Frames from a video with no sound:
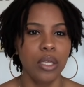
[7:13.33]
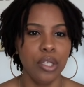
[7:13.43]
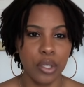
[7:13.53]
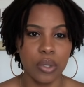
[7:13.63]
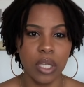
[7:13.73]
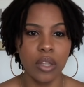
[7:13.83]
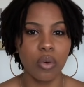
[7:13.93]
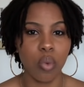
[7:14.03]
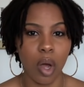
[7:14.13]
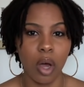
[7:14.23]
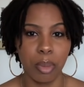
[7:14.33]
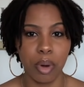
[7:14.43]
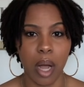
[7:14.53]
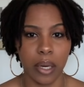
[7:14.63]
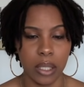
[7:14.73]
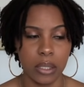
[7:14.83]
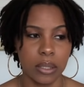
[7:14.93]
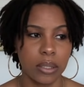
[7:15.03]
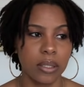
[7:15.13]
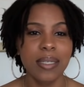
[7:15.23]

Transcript: using the wrong products.